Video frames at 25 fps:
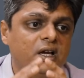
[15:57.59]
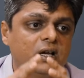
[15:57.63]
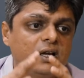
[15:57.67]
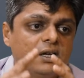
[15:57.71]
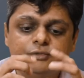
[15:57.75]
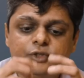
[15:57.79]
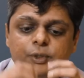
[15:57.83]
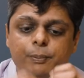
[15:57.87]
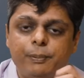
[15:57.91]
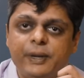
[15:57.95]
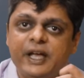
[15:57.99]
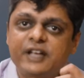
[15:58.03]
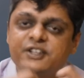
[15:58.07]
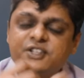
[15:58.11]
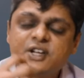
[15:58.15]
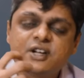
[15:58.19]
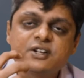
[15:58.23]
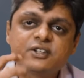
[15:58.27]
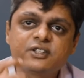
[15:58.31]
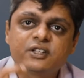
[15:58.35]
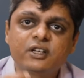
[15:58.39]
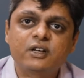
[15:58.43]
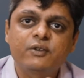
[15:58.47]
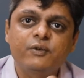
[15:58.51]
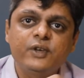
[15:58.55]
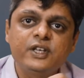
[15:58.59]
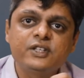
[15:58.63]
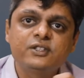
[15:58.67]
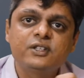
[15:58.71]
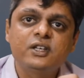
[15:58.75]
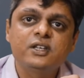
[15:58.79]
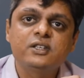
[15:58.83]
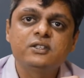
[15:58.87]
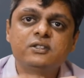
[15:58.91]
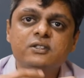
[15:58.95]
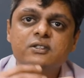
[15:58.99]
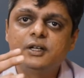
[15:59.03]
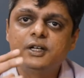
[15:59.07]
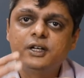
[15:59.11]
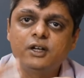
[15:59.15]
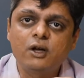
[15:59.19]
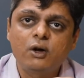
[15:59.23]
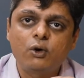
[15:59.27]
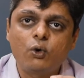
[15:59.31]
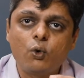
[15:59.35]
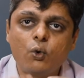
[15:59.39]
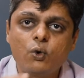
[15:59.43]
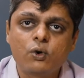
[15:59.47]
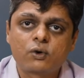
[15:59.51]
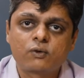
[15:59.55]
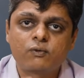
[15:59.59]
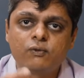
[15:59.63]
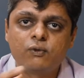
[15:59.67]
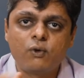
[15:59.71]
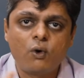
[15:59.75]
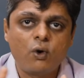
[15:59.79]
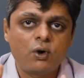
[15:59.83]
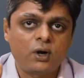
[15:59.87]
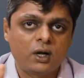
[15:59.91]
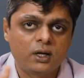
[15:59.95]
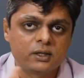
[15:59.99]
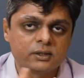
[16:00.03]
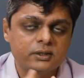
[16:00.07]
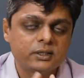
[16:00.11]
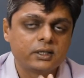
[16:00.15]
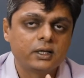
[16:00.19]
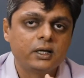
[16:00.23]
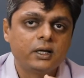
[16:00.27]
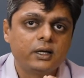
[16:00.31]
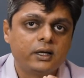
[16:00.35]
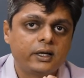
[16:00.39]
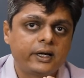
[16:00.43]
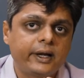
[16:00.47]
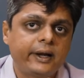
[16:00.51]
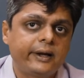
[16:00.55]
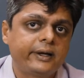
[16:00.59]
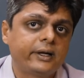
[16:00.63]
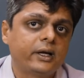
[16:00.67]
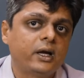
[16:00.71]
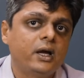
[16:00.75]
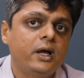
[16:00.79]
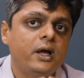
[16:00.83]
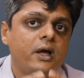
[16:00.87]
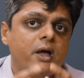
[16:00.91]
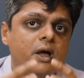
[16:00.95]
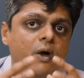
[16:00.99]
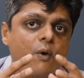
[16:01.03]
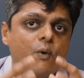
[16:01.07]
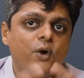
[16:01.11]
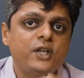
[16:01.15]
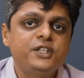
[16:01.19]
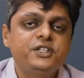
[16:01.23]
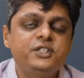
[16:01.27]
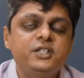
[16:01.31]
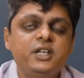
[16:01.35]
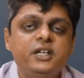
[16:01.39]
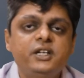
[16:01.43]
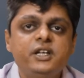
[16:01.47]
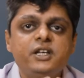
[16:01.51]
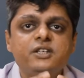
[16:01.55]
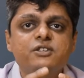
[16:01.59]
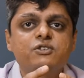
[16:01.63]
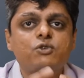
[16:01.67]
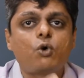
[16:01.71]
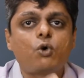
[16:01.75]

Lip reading: the patient services in a core focus, right? Once it is